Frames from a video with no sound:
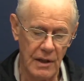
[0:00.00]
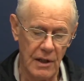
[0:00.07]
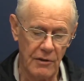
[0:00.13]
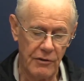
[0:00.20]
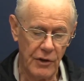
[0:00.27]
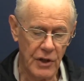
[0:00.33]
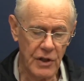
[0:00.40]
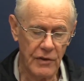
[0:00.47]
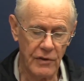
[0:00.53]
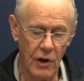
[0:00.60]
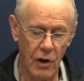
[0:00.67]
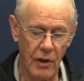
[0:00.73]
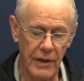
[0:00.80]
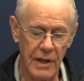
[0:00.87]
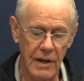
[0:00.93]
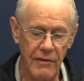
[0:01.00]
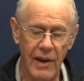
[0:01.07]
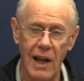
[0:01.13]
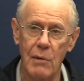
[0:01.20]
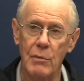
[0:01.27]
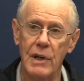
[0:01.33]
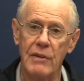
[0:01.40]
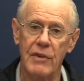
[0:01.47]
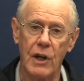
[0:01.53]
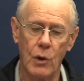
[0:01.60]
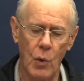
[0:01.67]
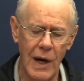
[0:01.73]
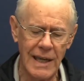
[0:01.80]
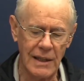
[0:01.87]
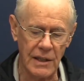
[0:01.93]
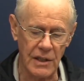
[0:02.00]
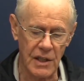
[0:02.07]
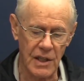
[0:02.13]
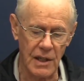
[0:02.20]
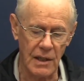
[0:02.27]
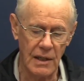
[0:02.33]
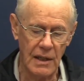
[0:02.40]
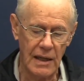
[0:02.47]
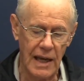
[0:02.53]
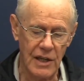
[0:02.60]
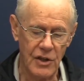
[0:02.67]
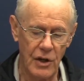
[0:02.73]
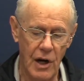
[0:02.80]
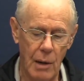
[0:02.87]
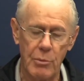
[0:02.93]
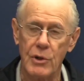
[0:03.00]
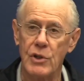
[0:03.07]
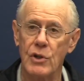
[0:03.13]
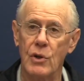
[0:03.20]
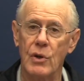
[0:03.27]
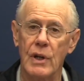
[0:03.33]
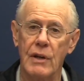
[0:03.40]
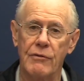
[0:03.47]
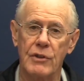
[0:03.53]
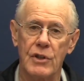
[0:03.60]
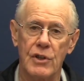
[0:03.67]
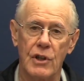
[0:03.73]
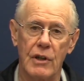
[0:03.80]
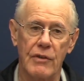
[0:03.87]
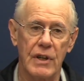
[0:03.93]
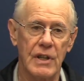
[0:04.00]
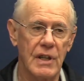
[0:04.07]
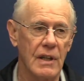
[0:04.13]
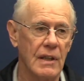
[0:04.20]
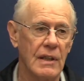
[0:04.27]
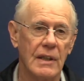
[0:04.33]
First of all, the development of acquaintance as an opportunity for service.